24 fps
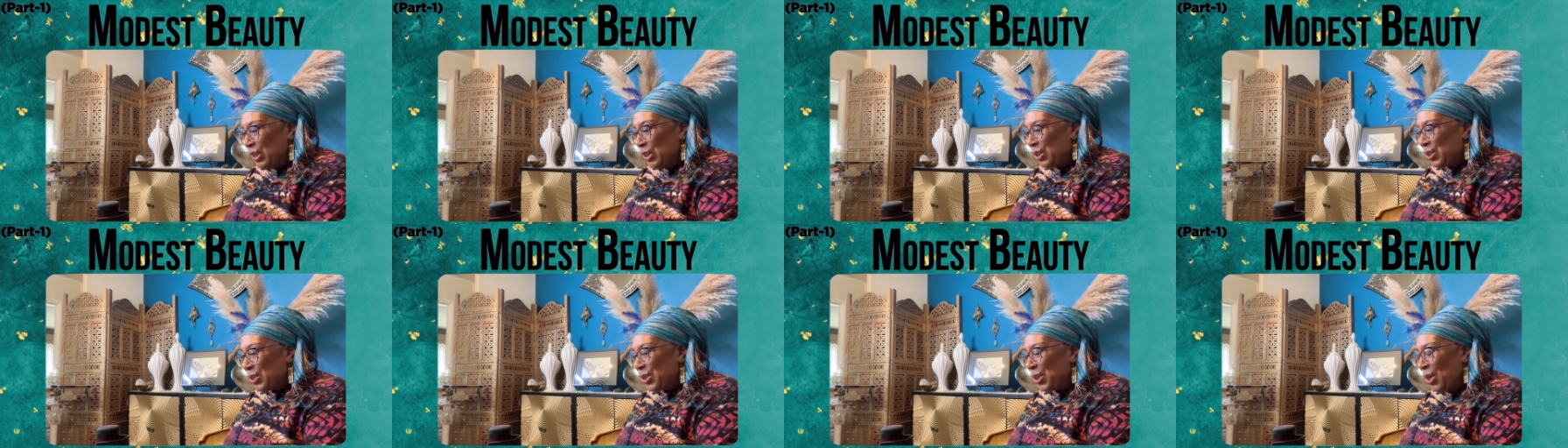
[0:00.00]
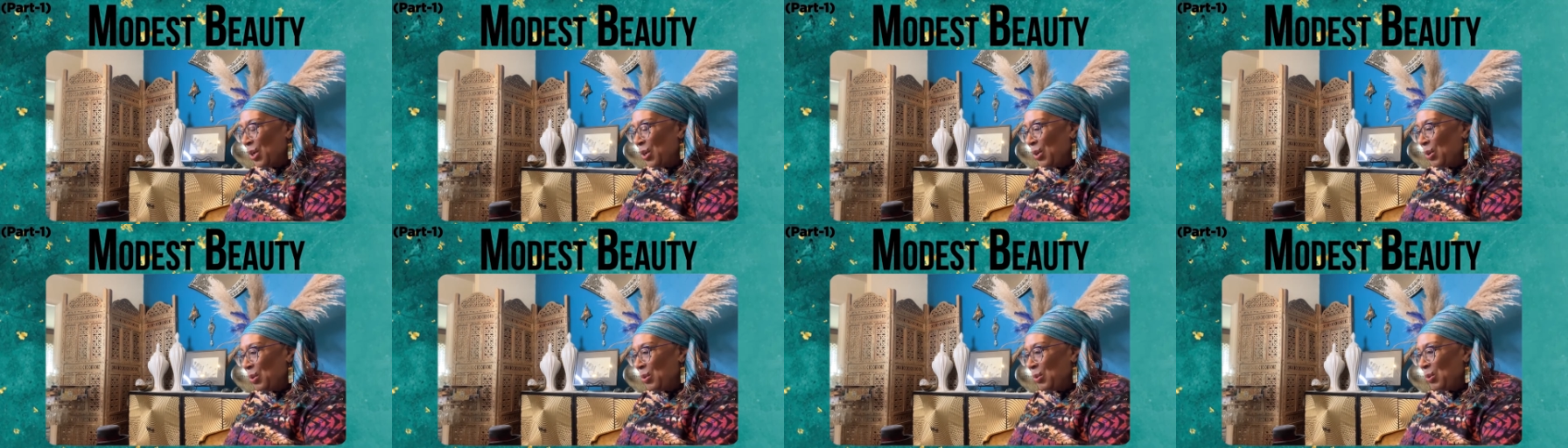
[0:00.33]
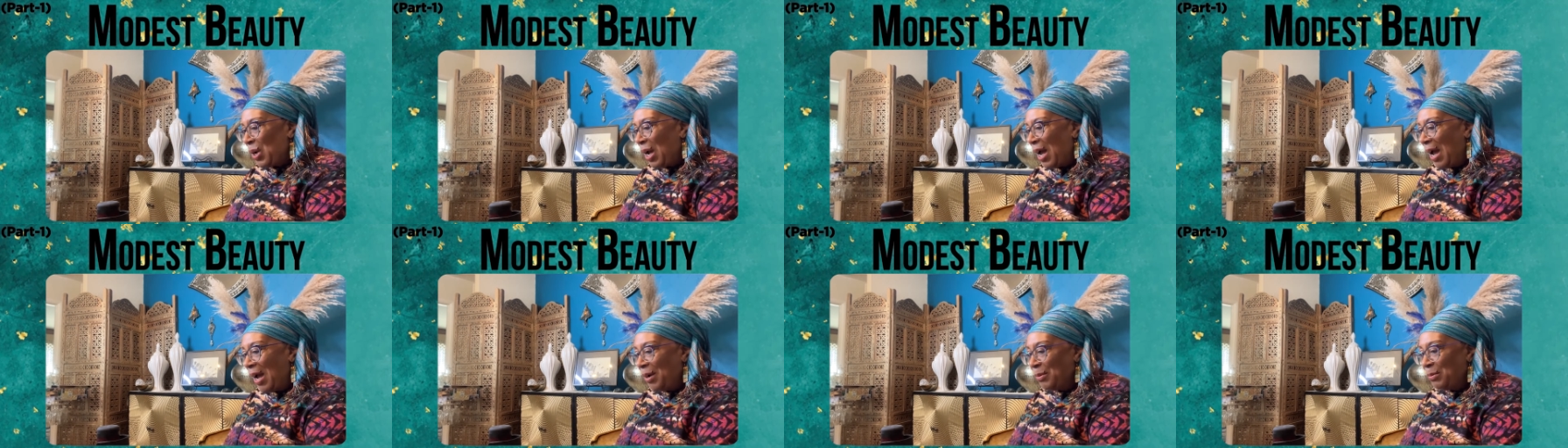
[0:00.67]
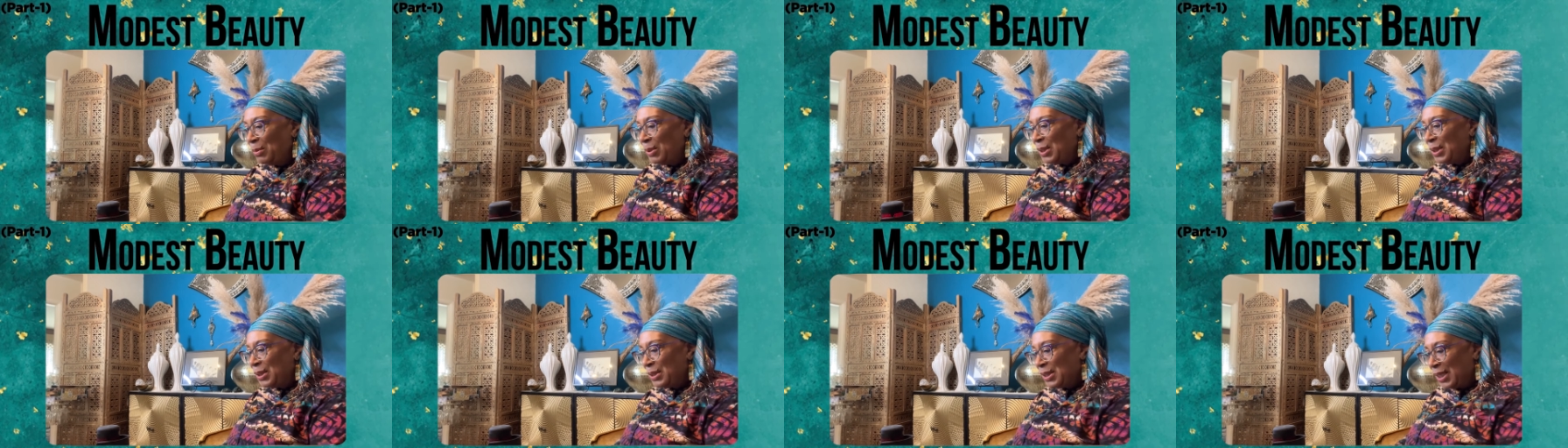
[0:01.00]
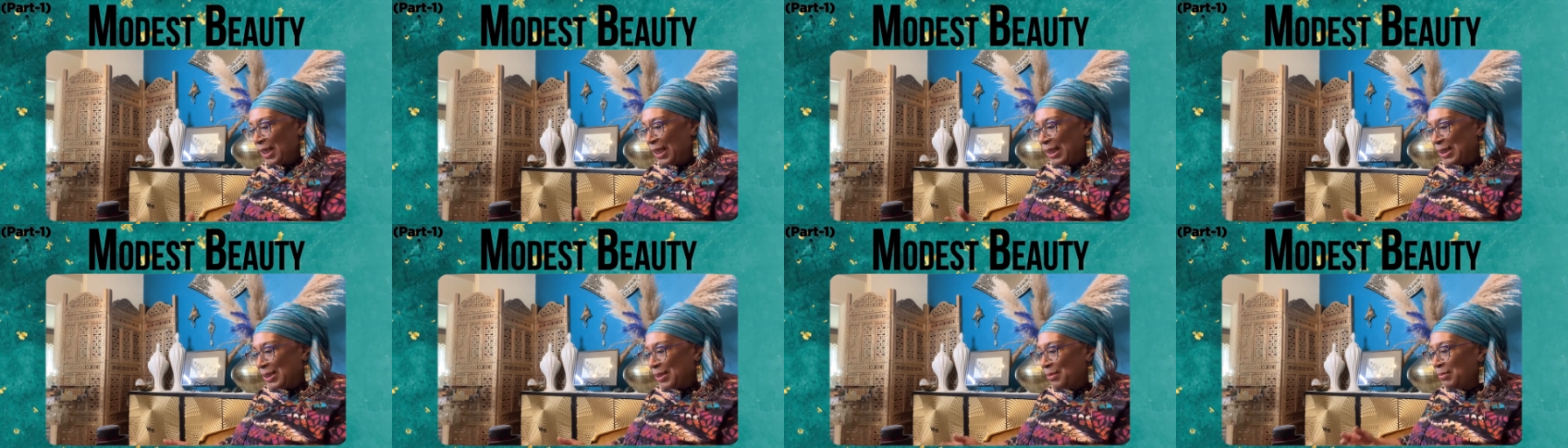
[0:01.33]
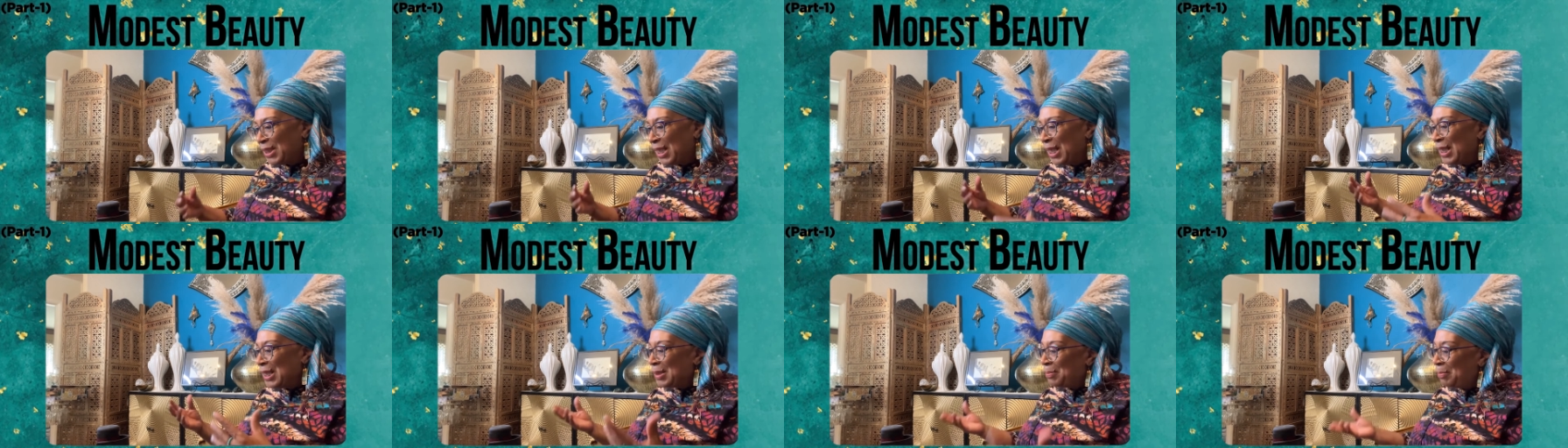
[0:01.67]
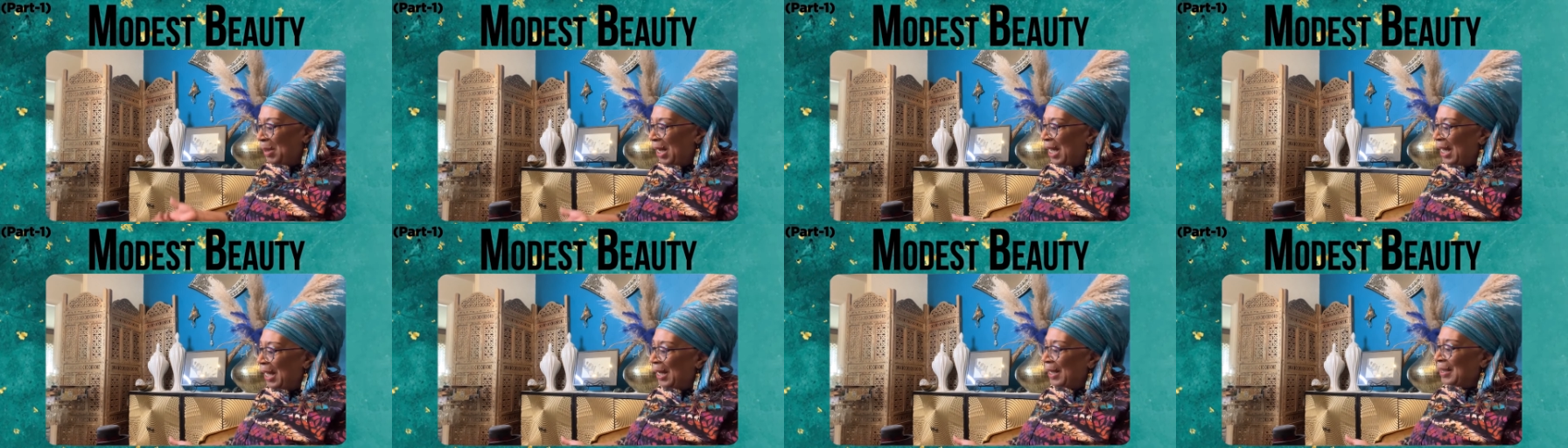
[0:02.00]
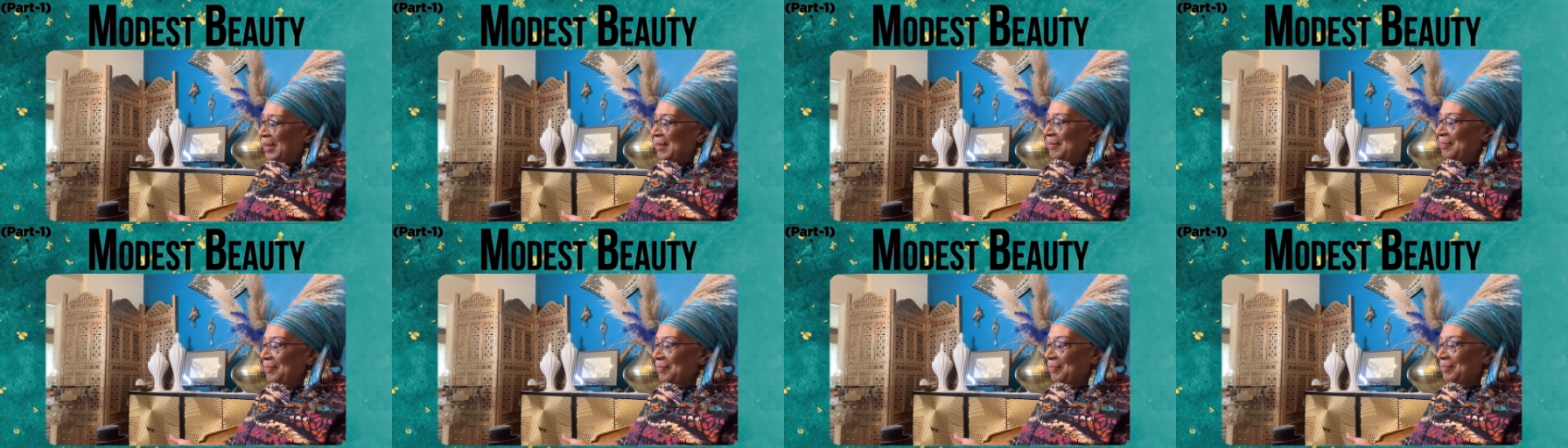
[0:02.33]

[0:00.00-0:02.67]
So I would take some things by,